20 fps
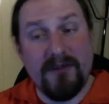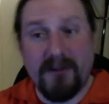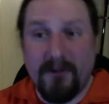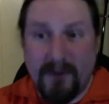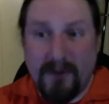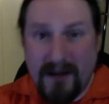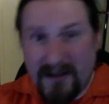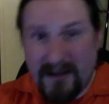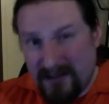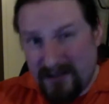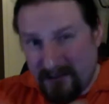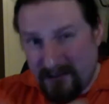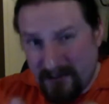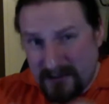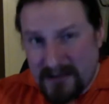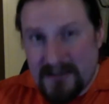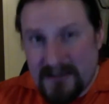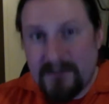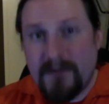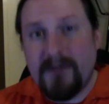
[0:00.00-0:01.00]
So we had to do
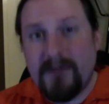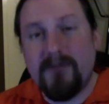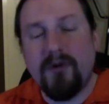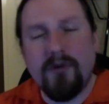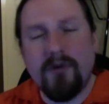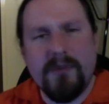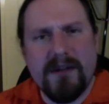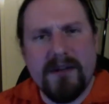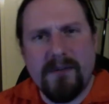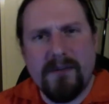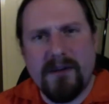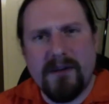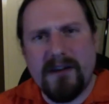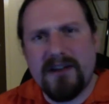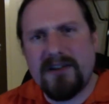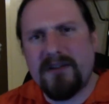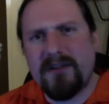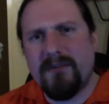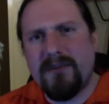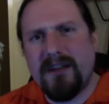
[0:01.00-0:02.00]
a little bit more
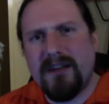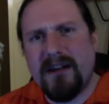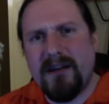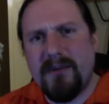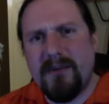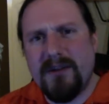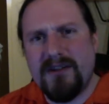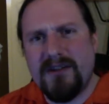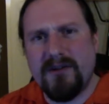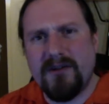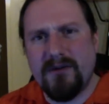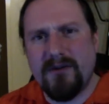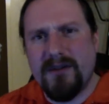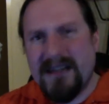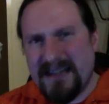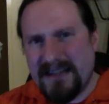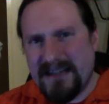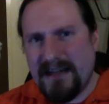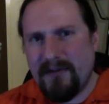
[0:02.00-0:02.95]
manipulation with that image to